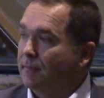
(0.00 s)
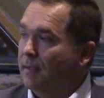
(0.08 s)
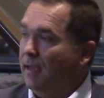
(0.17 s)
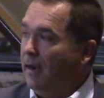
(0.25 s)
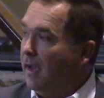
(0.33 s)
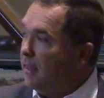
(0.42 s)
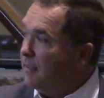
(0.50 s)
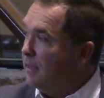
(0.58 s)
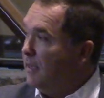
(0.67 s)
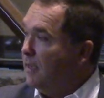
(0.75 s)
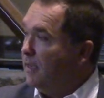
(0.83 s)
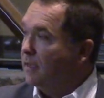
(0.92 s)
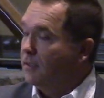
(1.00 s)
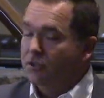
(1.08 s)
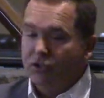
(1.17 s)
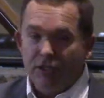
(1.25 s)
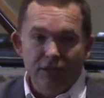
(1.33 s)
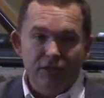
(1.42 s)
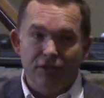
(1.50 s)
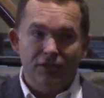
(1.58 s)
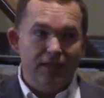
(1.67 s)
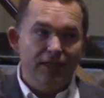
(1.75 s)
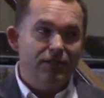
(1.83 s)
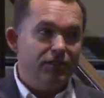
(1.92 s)
And I think Jesus
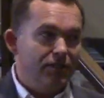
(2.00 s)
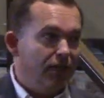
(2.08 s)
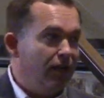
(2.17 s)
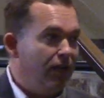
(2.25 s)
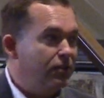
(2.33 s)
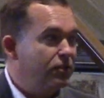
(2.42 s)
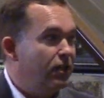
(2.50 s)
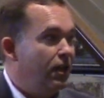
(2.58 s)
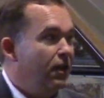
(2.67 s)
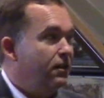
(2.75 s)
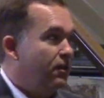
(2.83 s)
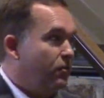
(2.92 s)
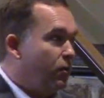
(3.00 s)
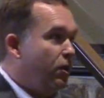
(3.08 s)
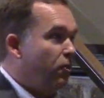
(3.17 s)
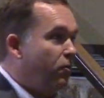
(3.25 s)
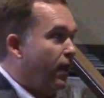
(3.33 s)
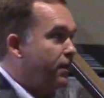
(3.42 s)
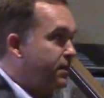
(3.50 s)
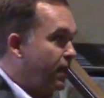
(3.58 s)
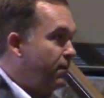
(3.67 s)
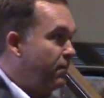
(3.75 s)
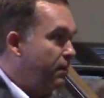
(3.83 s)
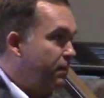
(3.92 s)
teaches us that we owe that
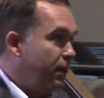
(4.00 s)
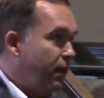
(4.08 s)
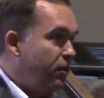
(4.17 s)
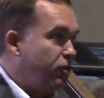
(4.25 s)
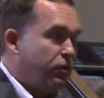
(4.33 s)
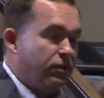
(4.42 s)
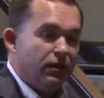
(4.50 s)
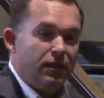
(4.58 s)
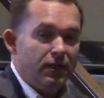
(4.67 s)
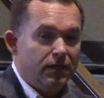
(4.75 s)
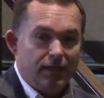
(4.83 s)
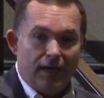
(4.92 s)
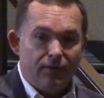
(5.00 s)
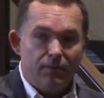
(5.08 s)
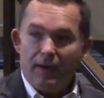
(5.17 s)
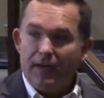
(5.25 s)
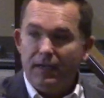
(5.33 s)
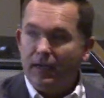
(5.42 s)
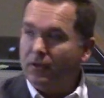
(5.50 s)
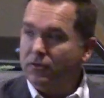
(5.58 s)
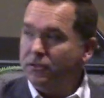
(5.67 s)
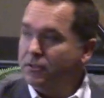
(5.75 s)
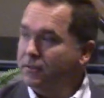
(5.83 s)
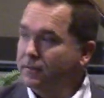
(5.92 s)
same obligation to everybody
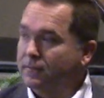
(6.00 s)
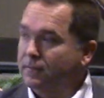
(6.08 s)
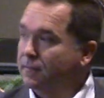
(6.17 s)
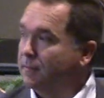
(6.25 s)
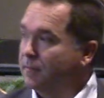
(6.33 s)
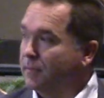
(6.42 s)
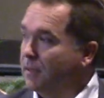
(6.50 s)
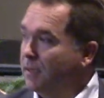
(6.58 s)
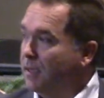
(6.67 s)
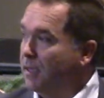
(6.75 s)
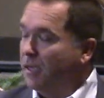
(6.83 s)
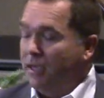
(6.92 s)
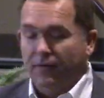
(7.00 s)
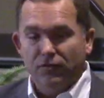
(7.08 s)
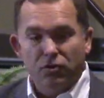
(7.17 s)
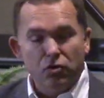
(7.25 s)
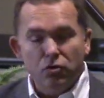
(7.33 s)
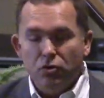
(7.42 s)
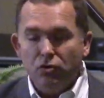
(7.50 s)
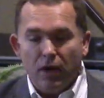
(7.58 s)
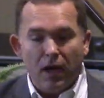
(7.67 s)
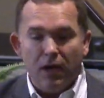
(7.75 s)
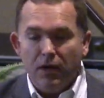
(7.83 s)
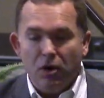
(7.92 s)
else. If you do
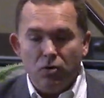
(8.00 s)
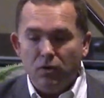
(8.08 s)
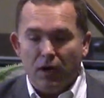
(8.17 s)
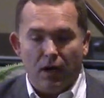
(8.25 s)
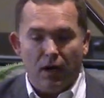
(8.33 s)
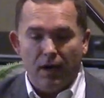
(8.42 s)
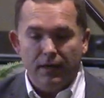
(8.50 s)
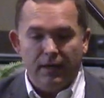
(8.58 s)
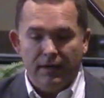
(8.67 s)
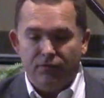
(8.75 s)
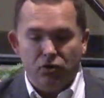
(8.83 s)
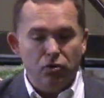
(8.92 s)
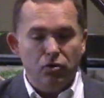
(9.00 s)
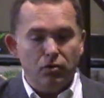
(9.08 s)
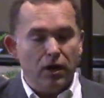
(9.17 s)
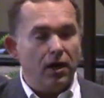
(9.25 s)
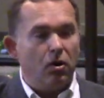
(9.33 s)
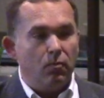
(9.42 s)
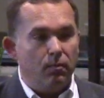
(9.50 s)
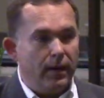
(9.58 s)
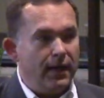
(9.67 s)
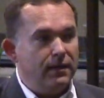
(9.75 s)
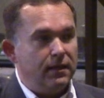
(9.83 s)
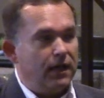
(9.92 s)
not know God, if you do not
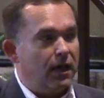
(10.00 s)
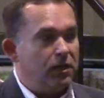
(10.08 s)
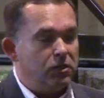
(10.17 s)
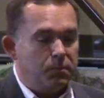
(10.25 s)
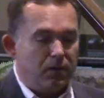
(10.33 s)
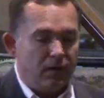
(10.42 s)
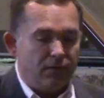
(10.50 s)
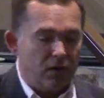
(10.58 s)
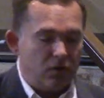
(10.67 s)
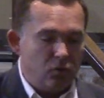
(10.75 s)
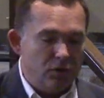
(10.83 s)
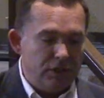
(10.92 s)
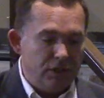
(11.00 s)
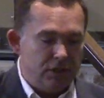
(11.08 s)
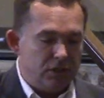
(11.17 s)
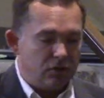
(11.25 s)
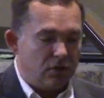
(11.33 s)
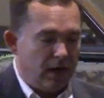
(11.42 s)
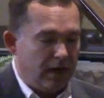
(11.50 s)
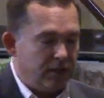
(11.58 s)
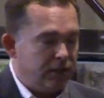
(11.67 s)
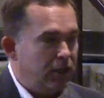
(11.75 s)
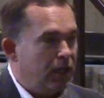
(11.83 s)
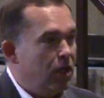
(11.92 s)
obey the gospel of our Lord Jesus
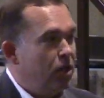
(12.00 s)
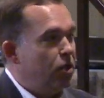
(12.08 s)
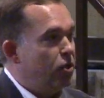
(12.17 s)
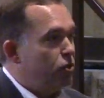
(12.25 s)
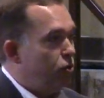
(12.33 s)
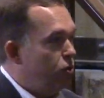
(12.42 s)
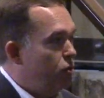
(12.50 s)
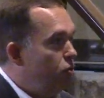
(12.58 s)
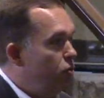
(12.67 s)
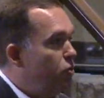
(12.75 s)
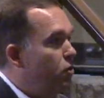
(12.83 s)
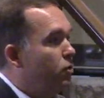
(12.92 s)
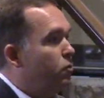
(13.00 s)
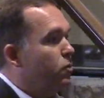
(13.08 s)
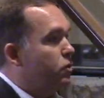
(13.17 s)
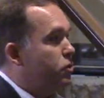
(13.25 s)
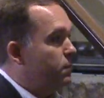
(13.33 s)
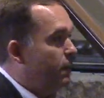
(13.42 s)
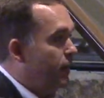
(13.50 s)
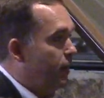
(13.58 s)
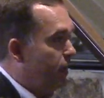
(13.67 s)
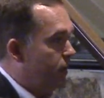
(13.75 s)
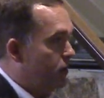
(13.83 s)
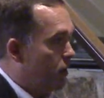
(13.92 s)
Christ, you will spend
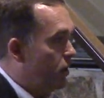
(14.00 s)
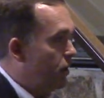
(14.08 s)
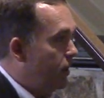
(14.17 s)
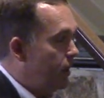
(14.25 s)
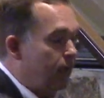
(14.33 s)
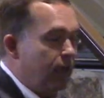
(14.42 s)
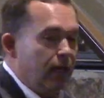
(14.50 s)
eternity